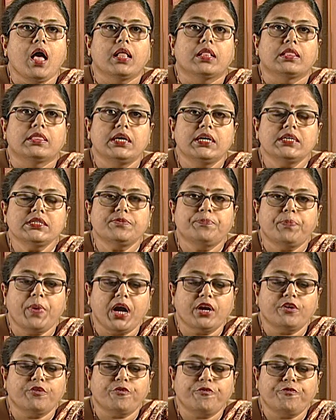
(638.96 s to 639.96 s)
Thus,
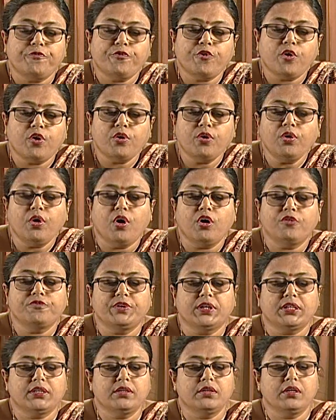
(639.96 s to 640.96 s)
Part 4 of
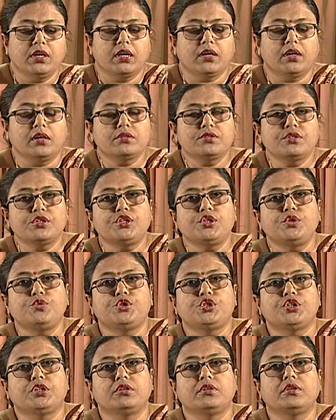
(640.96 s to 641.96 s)
the Indian
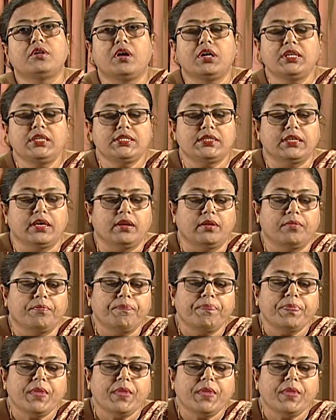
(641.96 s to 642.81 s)
Constitution contain